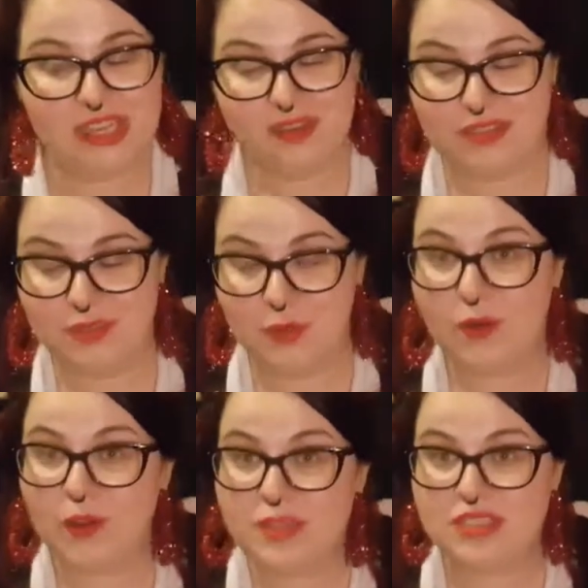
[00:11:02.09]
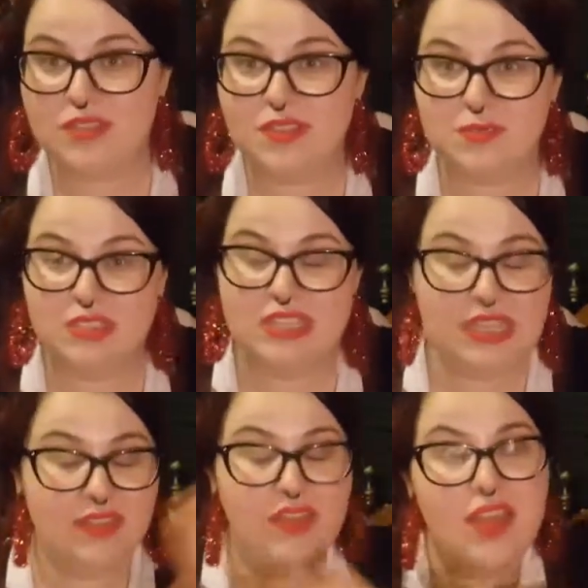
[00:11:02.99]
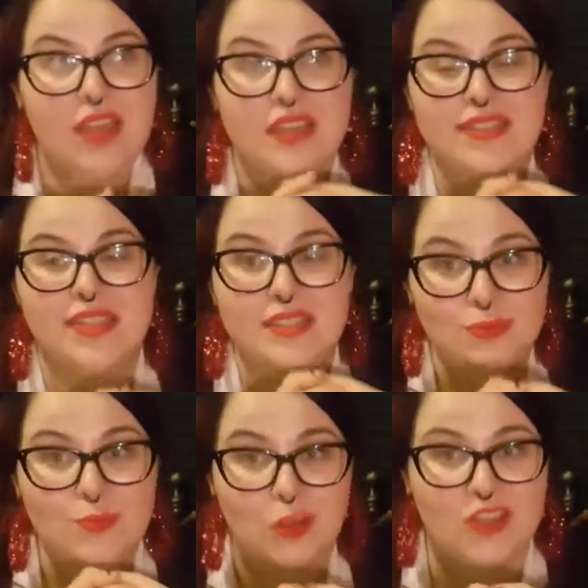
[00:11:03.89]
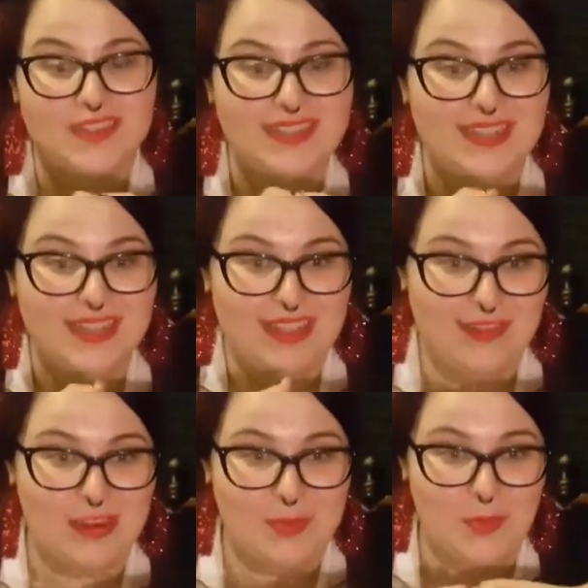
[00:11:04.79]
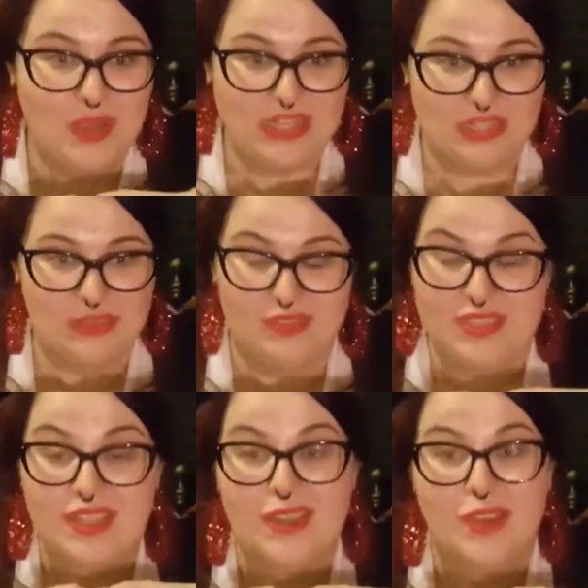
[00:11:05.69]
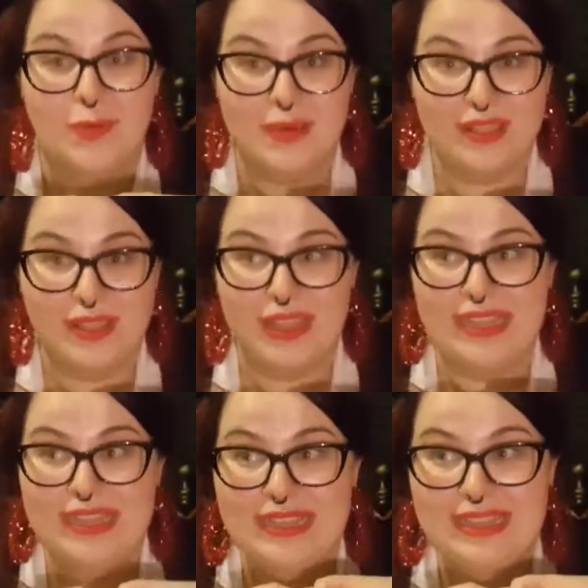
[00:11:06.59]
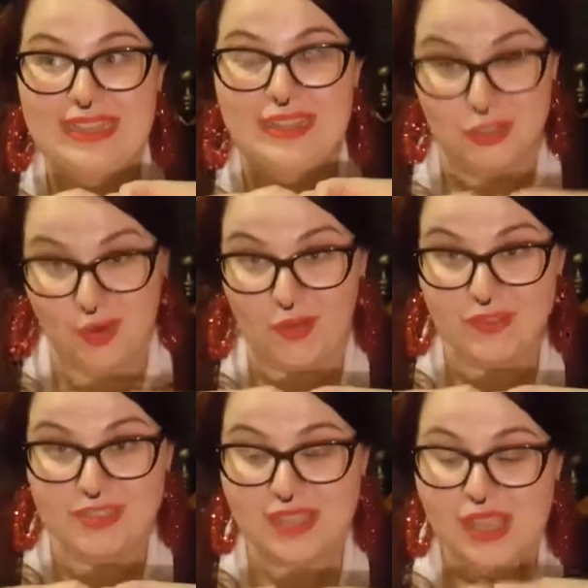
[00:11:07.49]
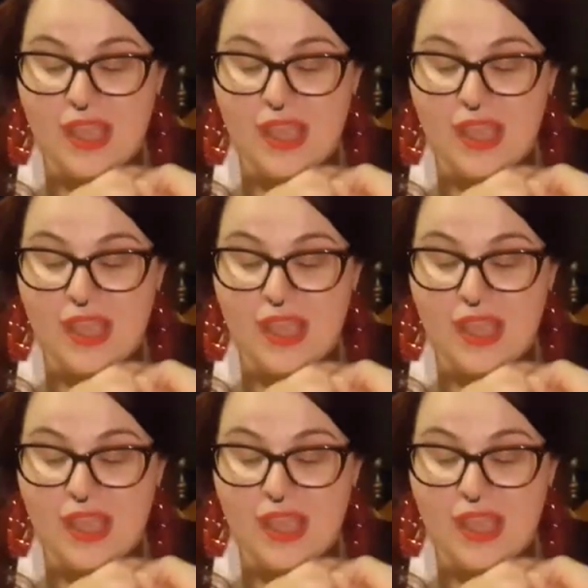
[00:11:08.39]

goes tomorrow, which is Christmas Eve. Touch wood that there are no more issues with the drones.